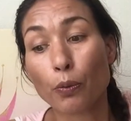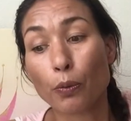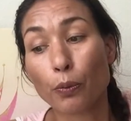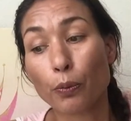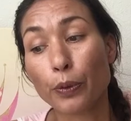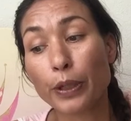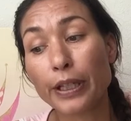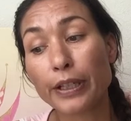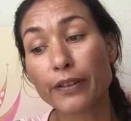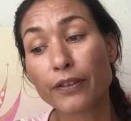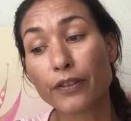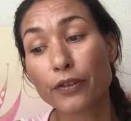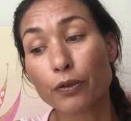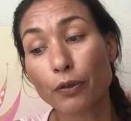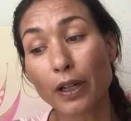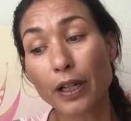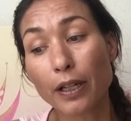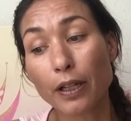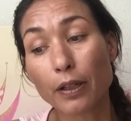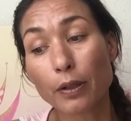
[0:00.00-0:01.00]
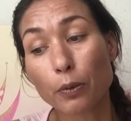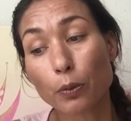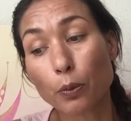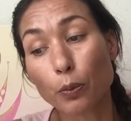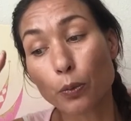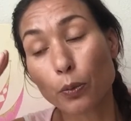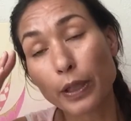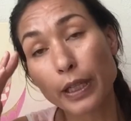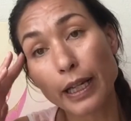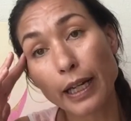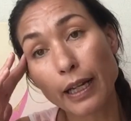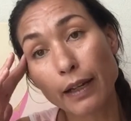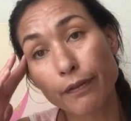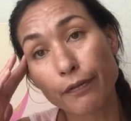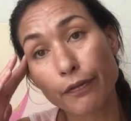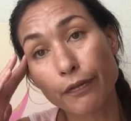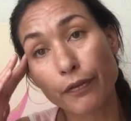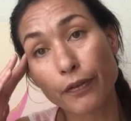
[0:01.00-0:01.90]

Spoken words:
We have,